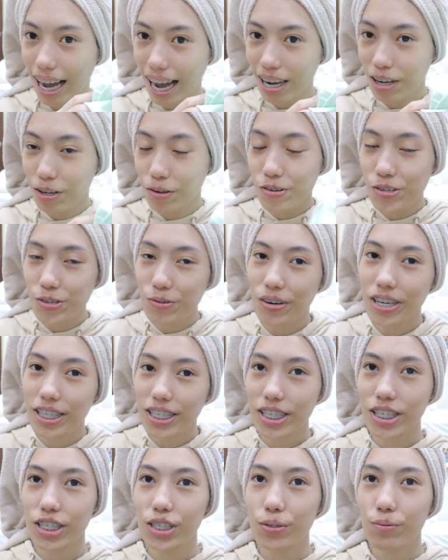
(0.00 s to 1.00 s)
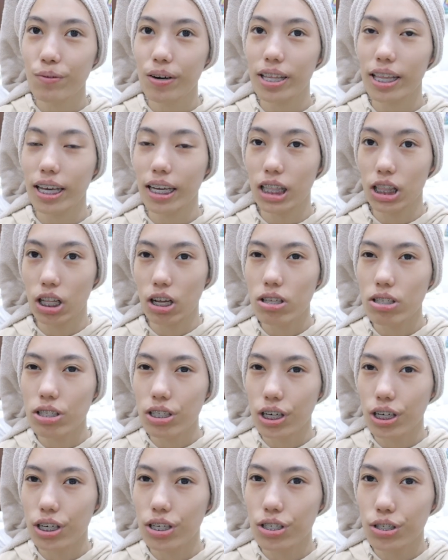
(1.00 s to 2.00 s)
I always wanted to wear like a long
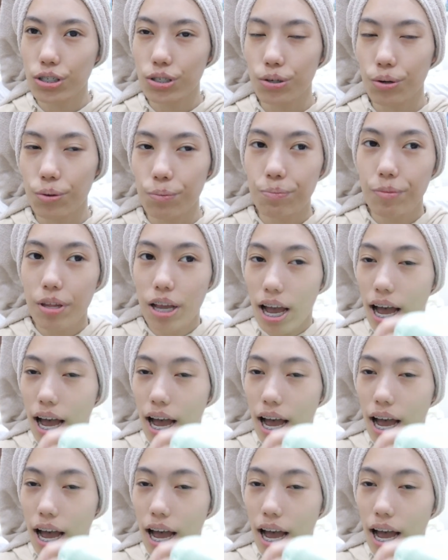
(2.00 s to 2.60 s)
skirt so